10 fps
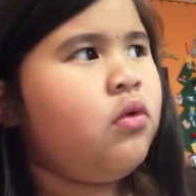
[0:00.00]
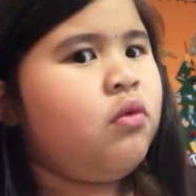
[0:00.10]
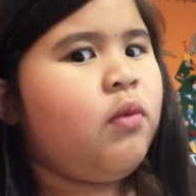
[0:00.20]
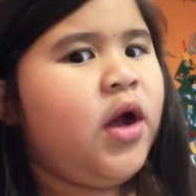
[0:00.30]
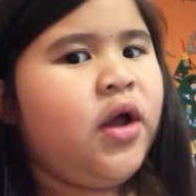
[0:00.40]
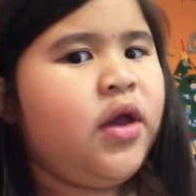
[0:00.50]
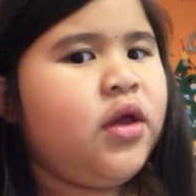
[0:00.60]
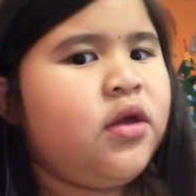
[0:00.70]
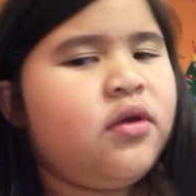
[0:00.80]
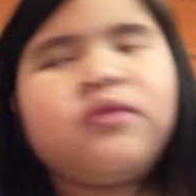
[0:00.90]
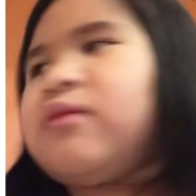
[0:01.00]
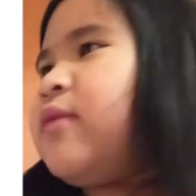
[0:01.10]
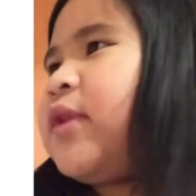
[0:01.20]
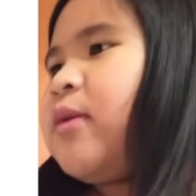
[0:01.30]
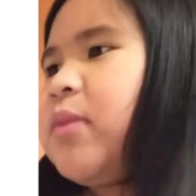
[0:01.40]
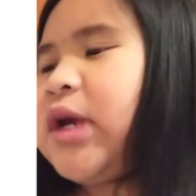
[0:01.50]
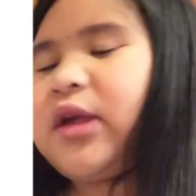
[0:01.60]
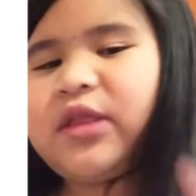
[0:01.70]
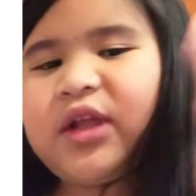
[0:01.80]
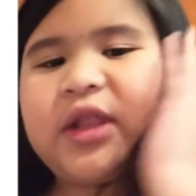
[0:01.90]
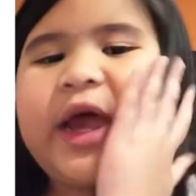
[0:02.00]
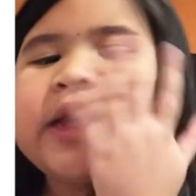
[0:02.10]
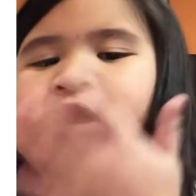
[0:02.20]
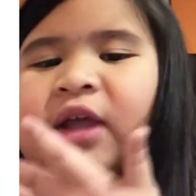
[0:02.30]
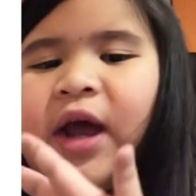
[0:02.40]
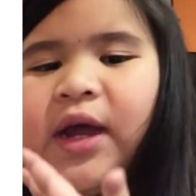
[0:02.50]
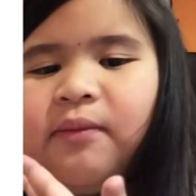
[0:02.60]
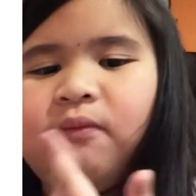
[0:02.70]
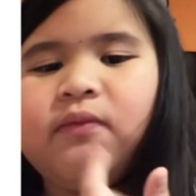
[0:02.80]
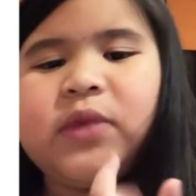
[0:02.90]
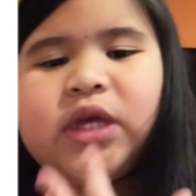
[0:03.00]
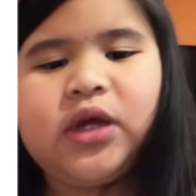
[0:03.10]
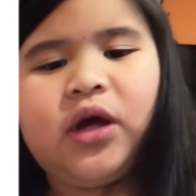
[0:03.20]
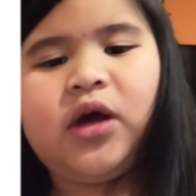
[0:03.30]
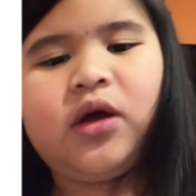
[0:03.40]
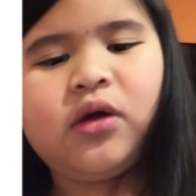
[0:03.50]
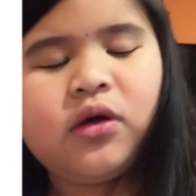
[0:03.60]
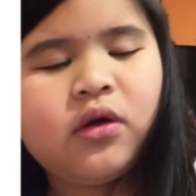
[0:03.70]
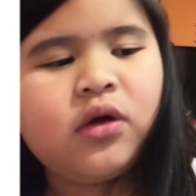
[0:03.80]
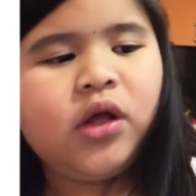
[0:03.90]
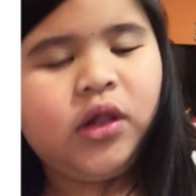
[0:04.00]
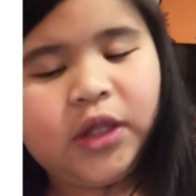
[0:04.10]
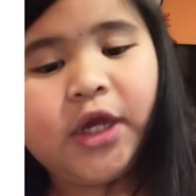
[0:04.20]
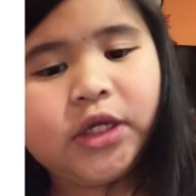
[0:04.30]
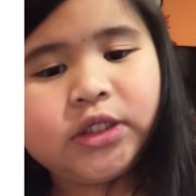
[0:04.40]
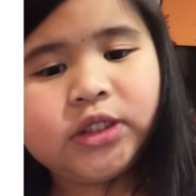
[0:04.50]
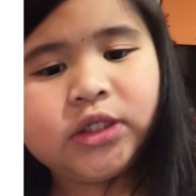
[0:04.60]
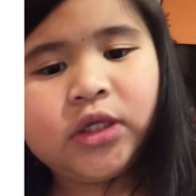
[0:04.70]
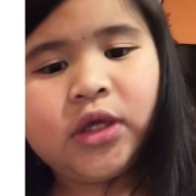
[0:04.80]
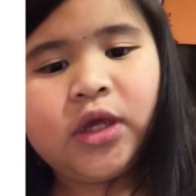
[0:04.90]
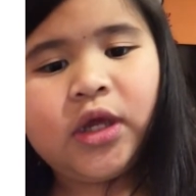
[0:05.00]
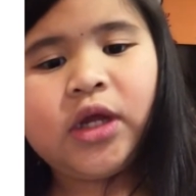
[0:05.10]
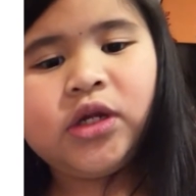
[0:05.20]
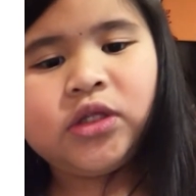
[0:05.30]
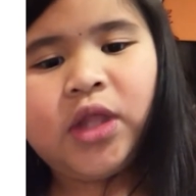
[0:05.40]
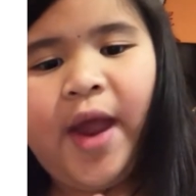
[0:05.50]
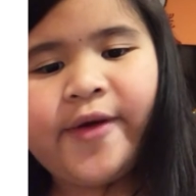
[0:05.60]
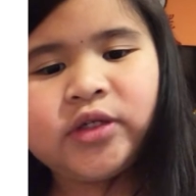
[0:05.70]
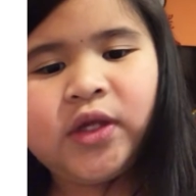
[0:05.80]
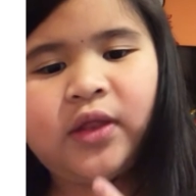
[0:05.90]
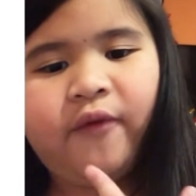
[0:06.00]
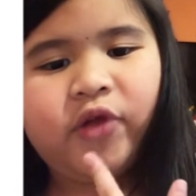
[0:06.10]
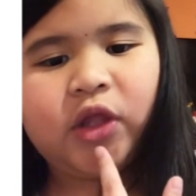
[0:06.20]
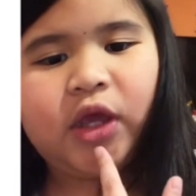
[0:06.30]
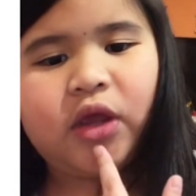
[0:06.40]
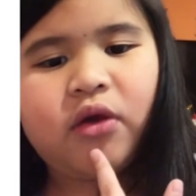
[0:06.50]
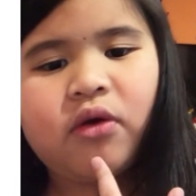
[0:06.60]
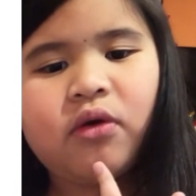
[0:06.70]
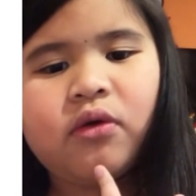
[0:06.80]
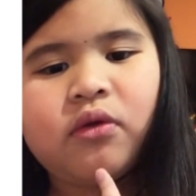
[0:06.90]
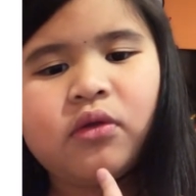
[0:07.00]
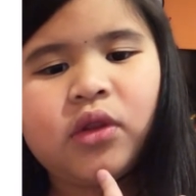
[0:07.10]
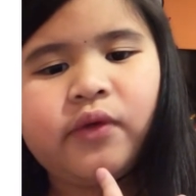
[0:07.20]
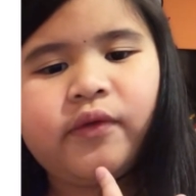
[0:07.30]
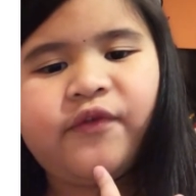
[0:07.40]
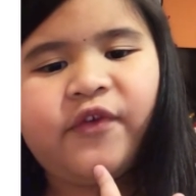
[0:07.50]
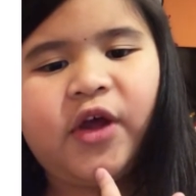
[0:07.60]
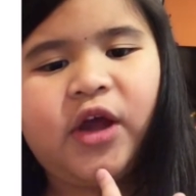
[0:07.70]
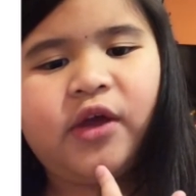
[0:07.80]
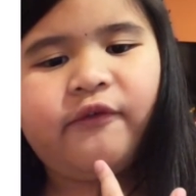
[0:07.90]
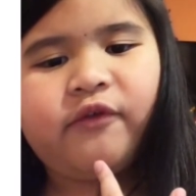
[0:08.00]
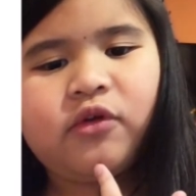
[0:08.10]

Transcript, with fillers: Why? Because the last time Mia glitched. And now she's level like level five.